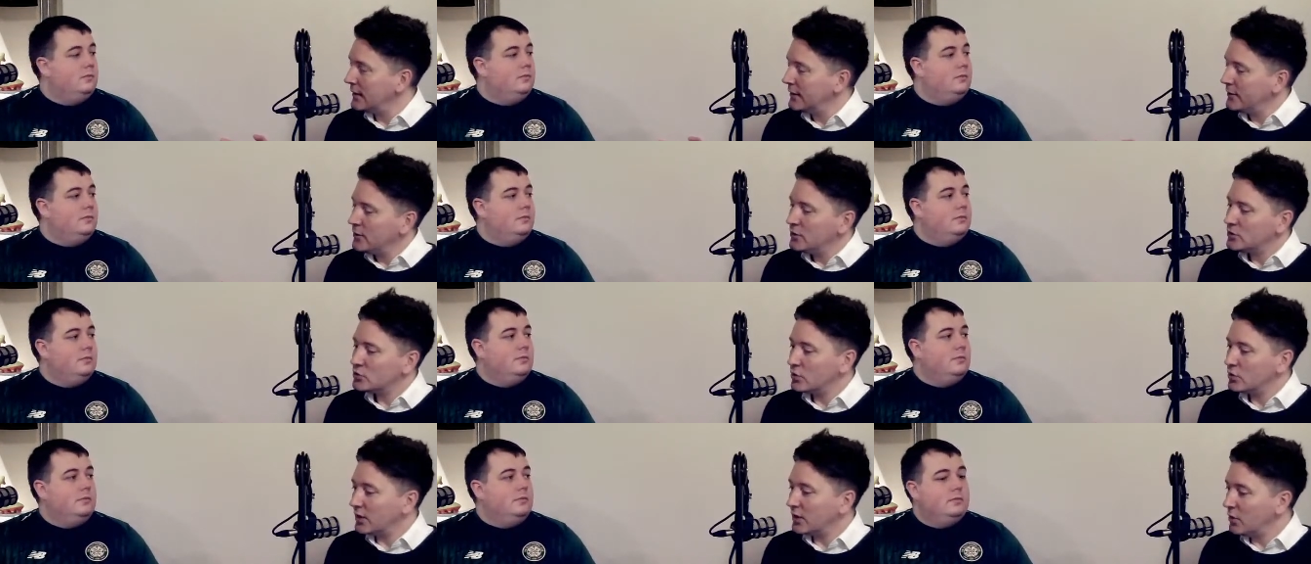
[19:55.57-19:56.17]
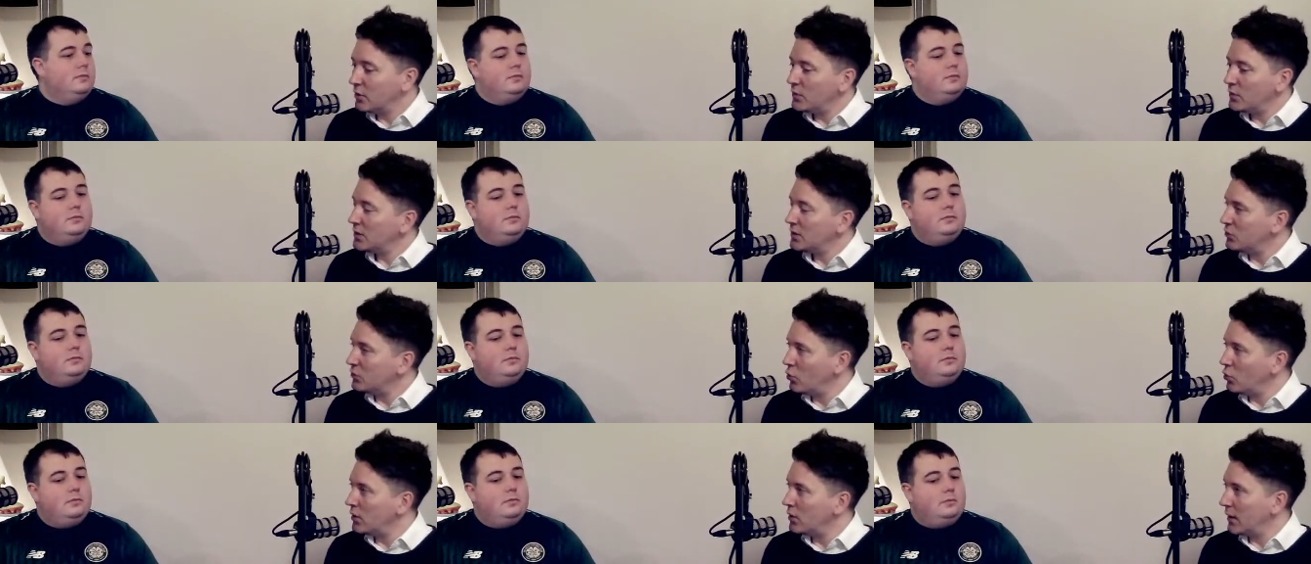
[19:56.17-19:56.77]
Speaker 1: So they come to the
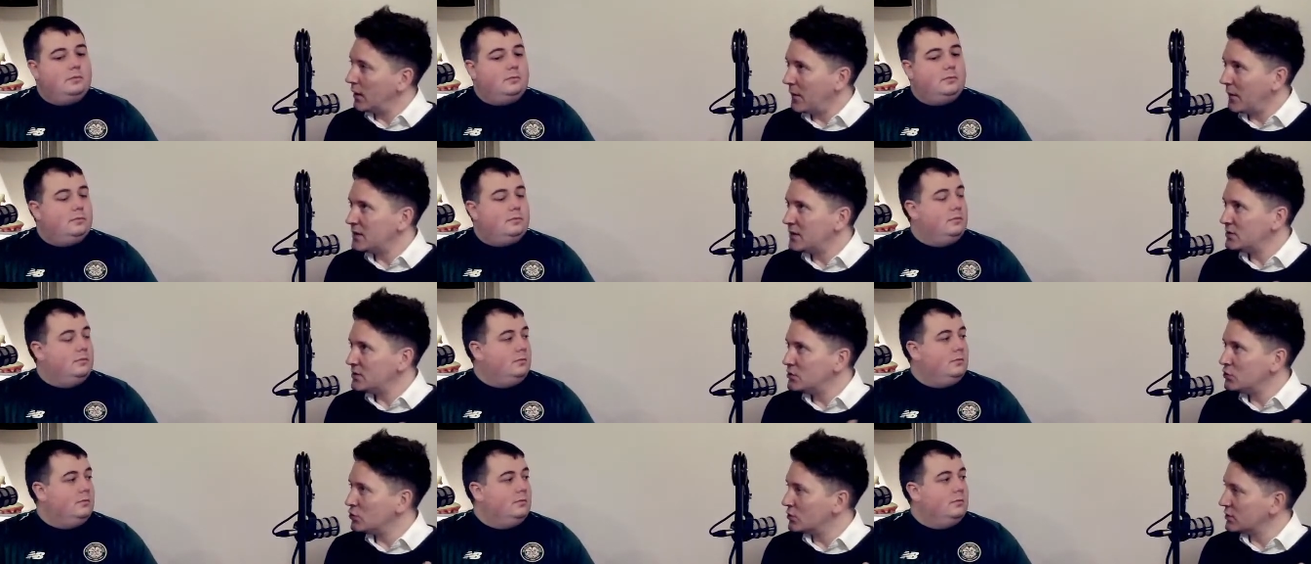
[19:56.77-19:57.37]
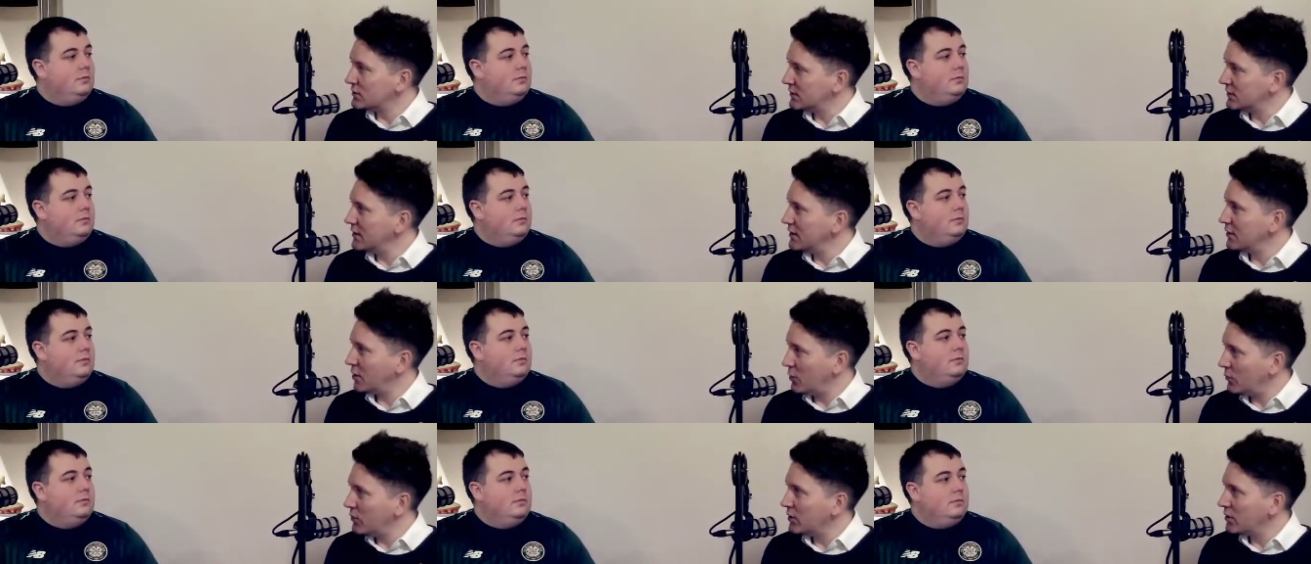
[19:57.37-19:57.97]
door. Imagine Jock Stein
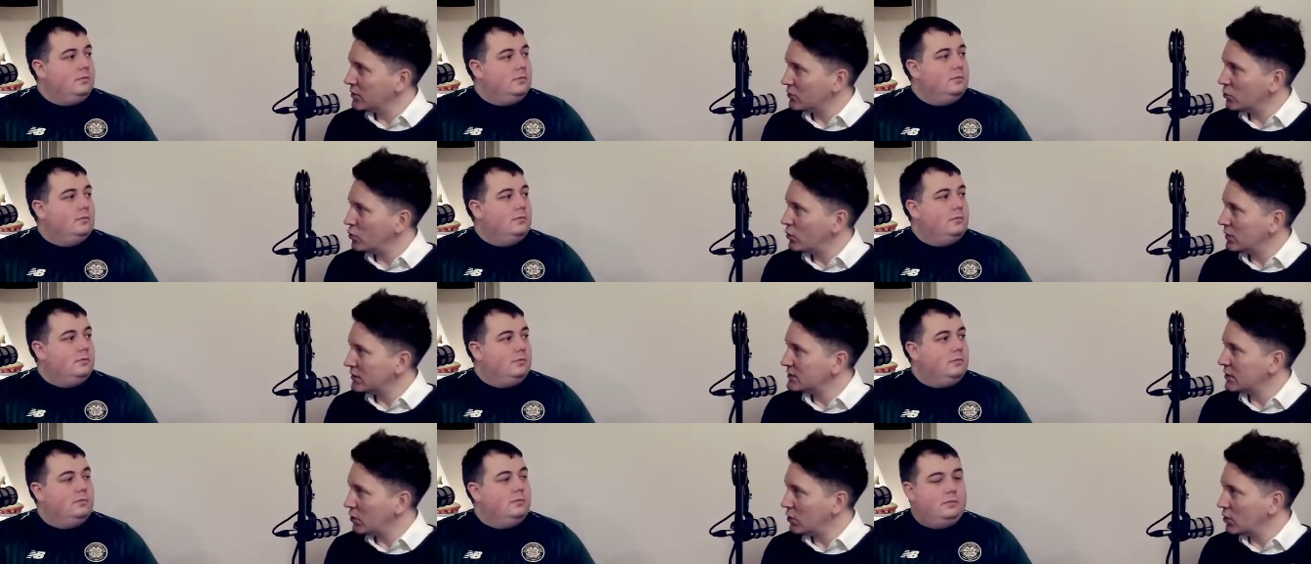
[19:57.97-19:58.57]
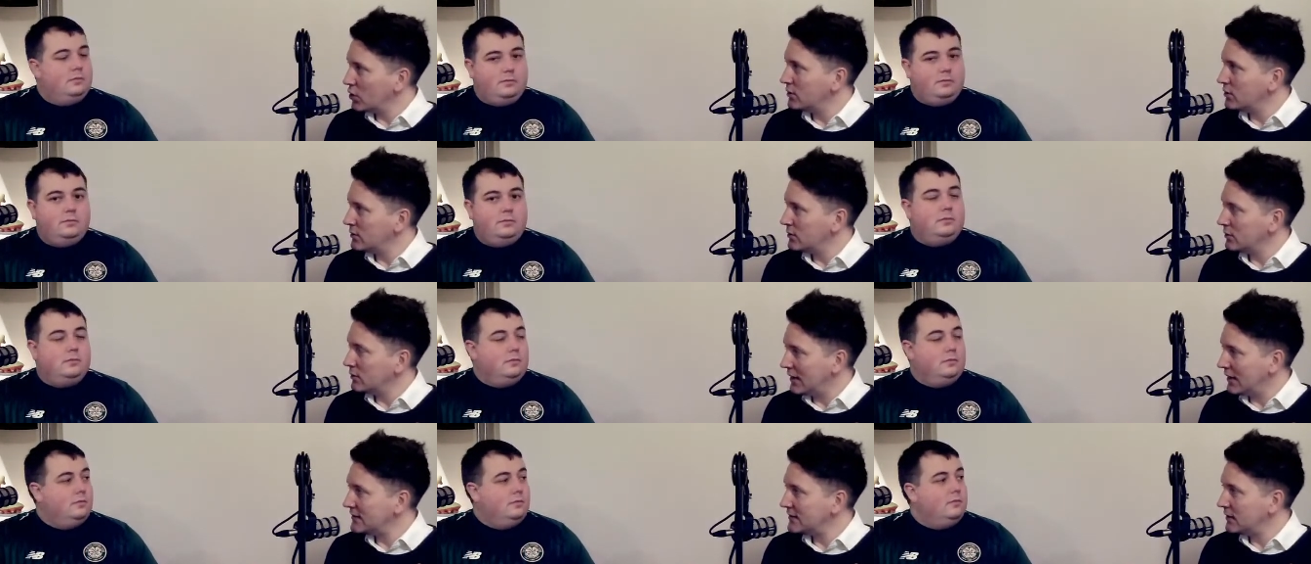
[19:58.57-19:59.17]
coming to your door as a young
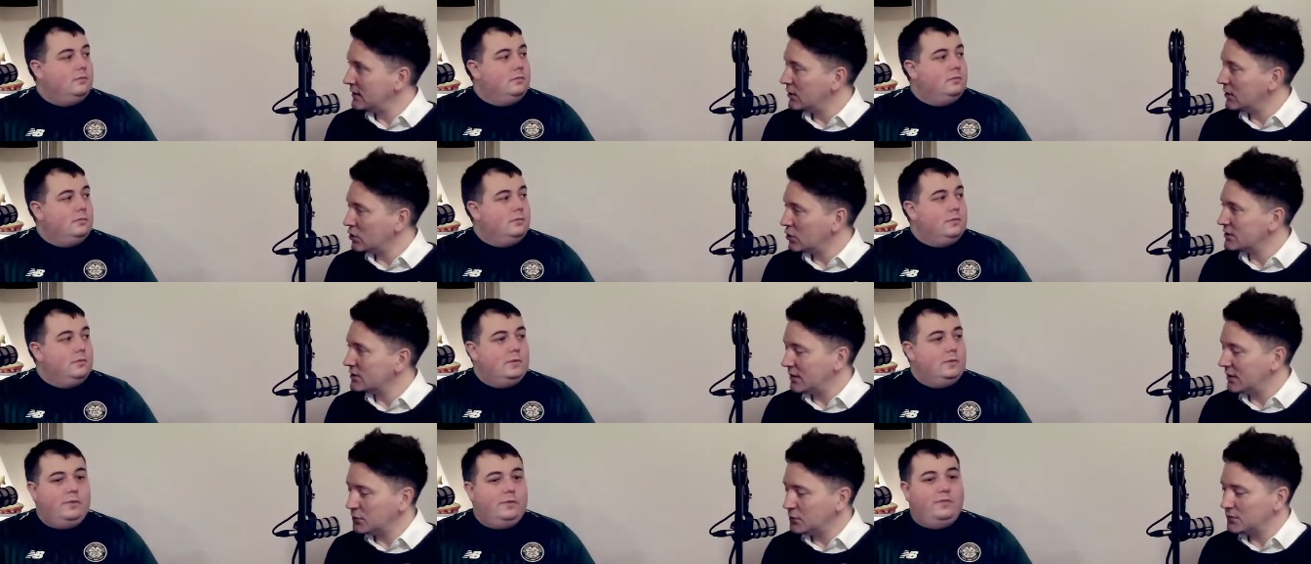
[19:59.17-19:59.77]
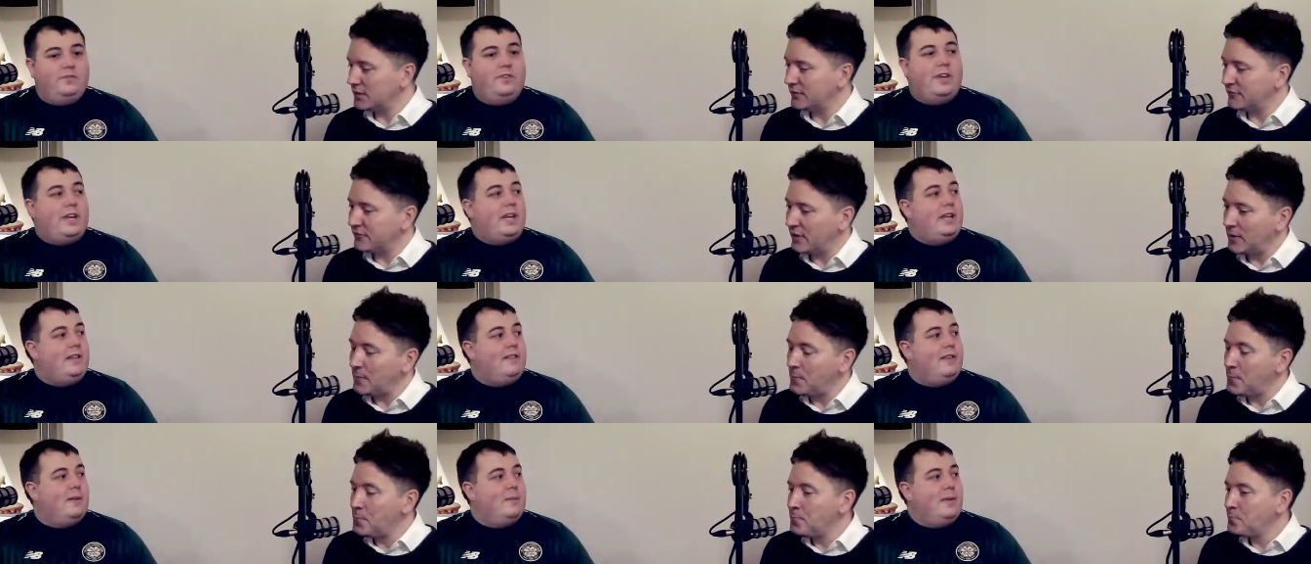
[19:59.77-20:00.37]
laddie, a young Celtic Very fan.
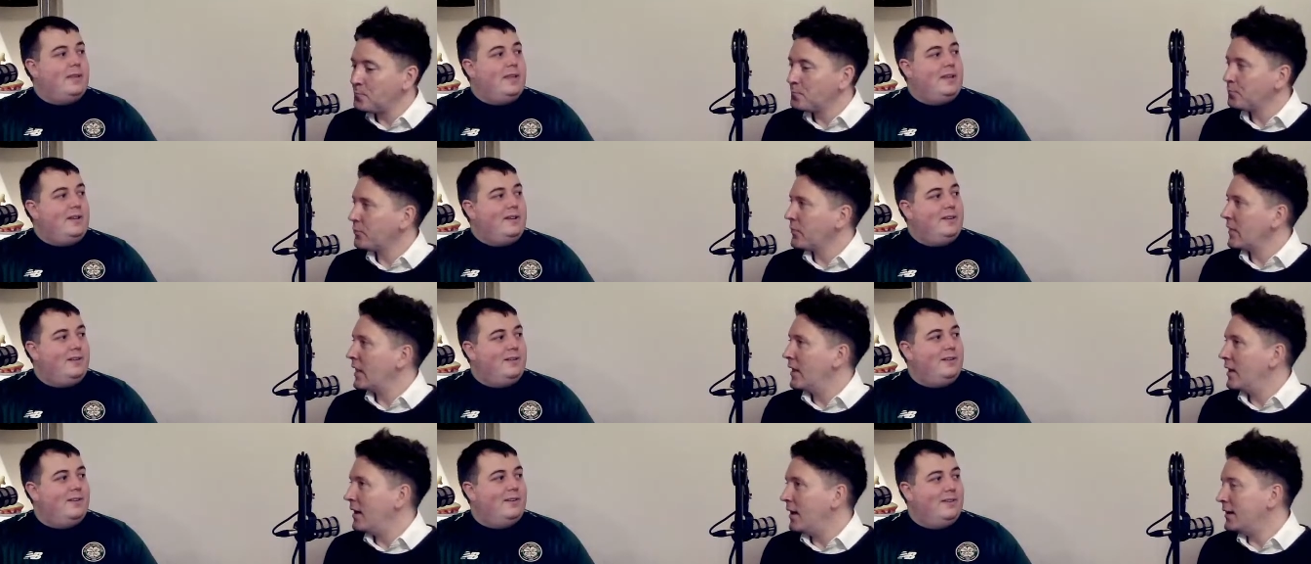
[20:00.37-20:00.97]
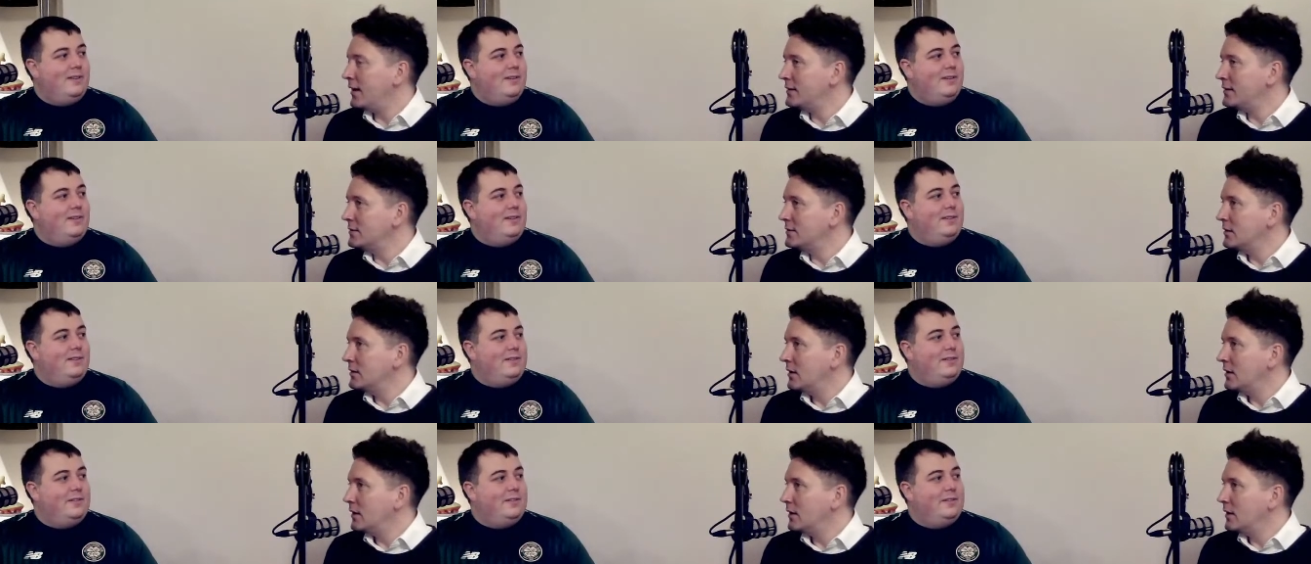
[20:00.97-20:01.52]
intimidating. And